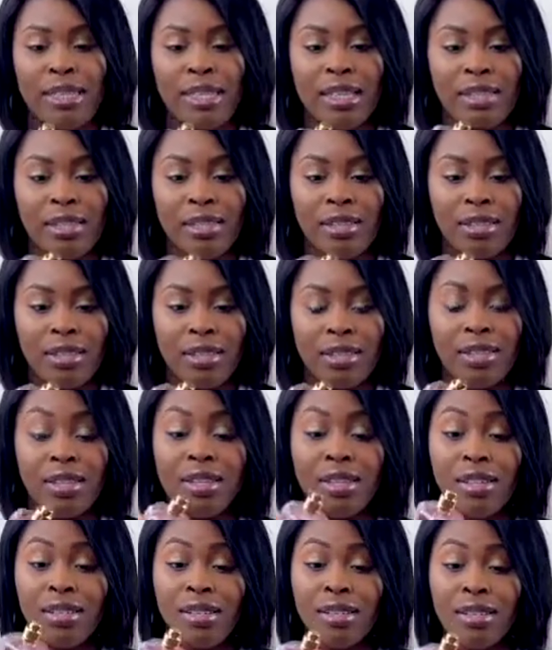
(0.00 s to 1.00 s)
It's just
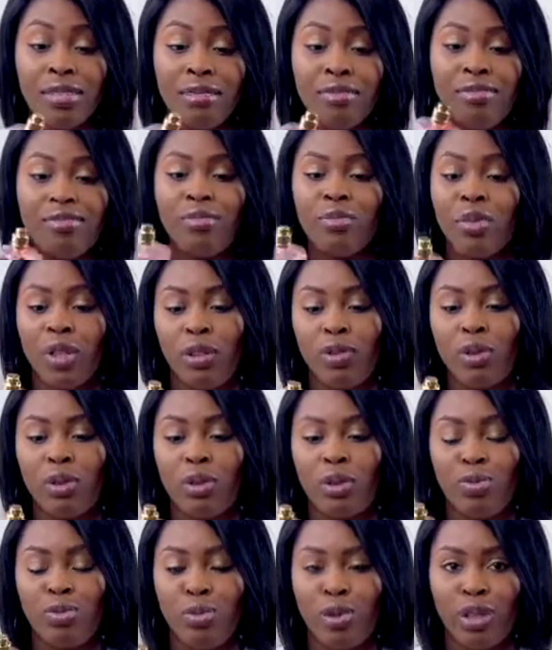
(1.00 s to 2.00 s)
one of
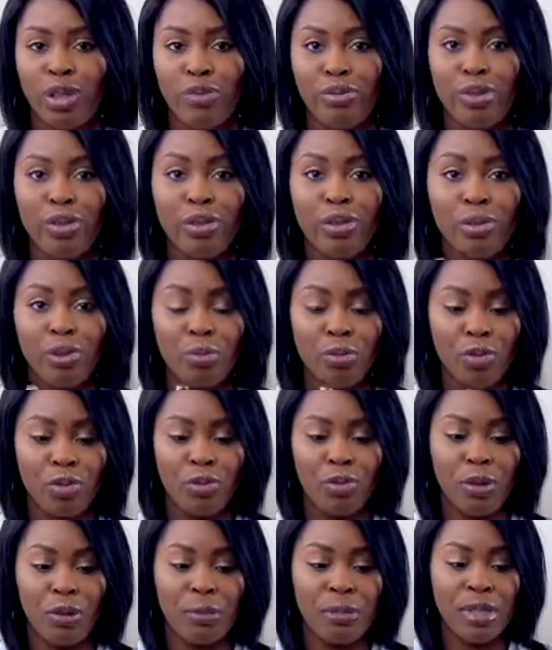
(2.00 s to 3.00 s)
those really, really good
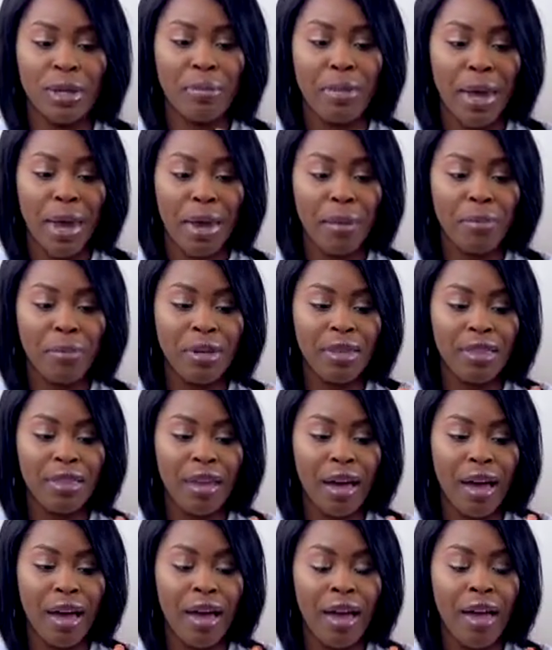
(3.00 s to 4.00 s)
perfumes. I'm happy
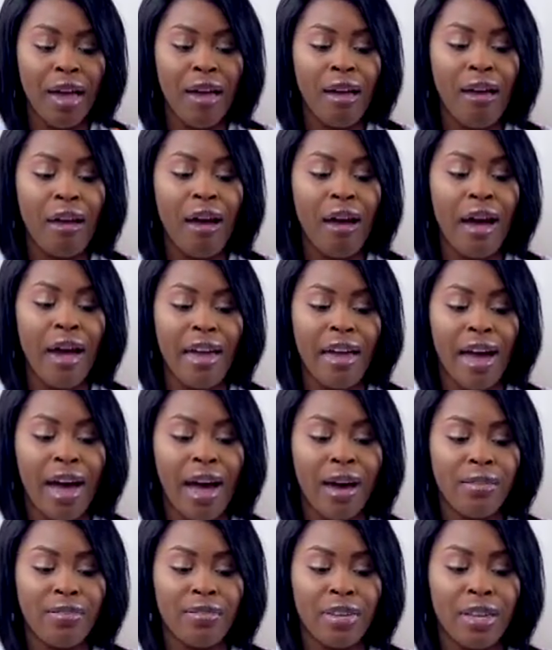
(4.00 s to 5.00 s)
that I
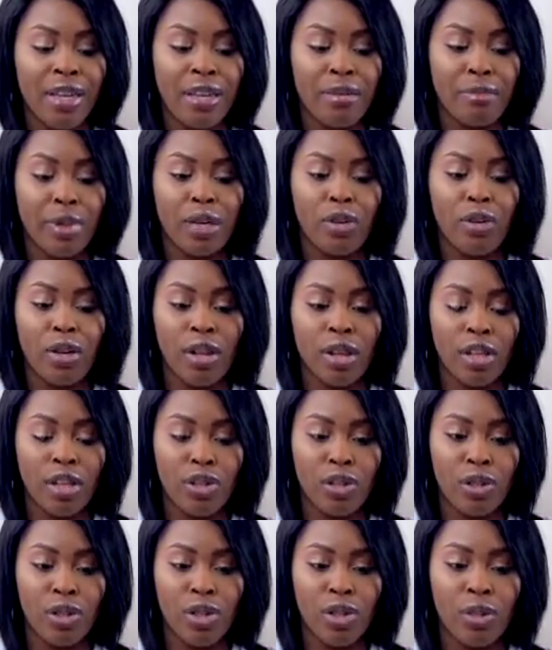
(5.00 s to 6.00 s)
have it in my
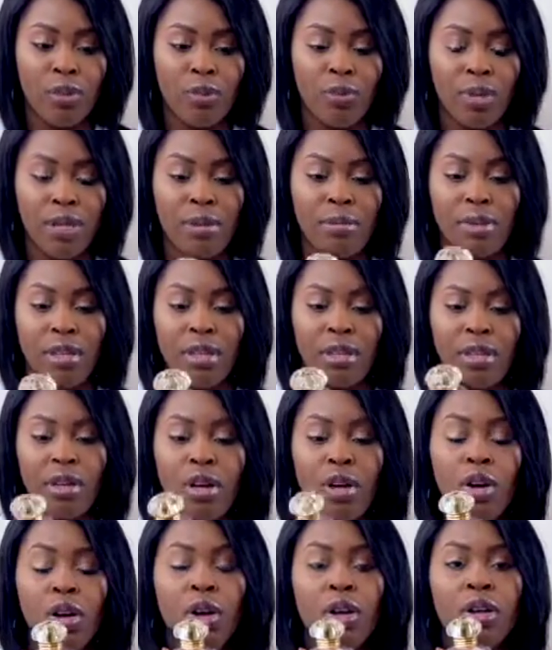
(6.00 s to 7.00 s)
collection. Would it be
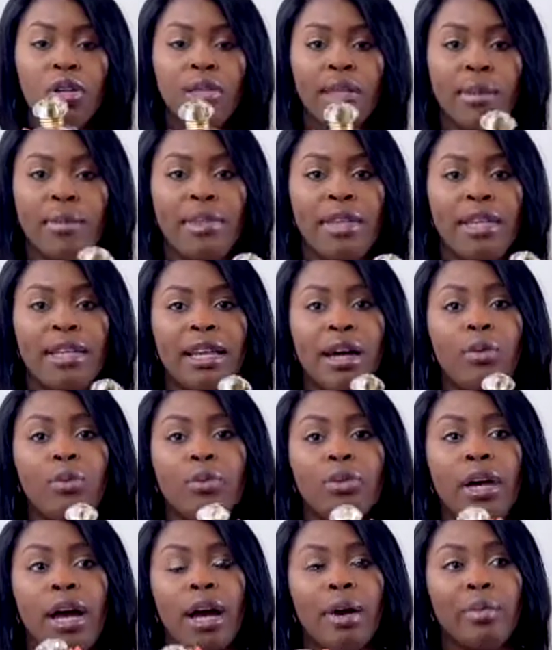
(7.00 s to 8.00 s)
something that
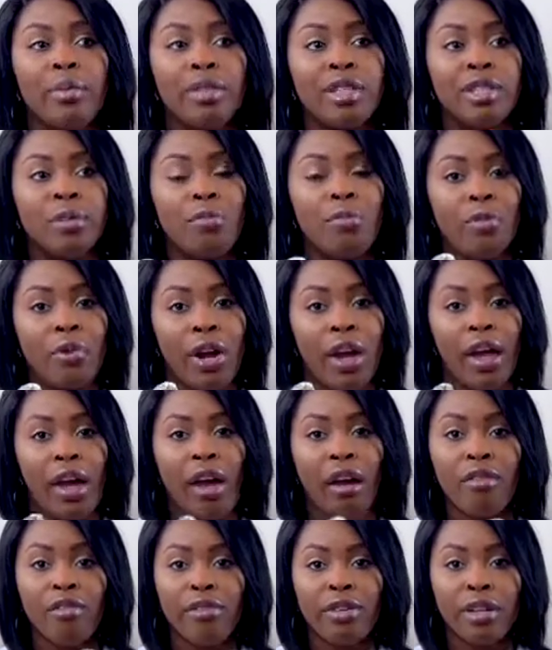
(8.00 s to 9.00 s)
I would spray
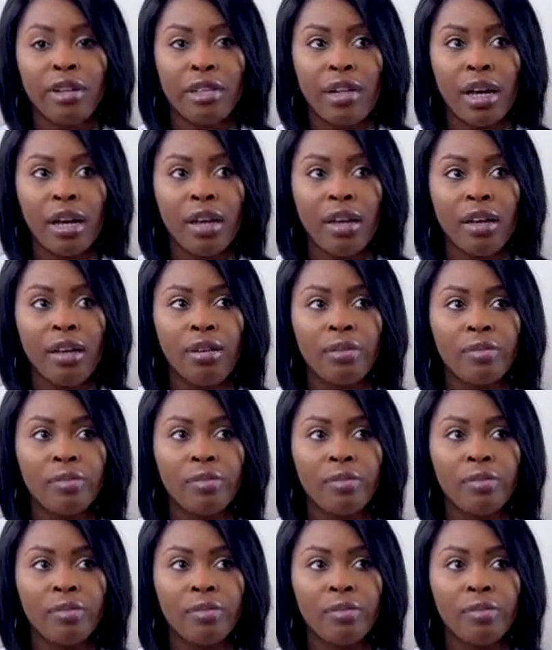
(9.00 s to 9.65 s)
every day?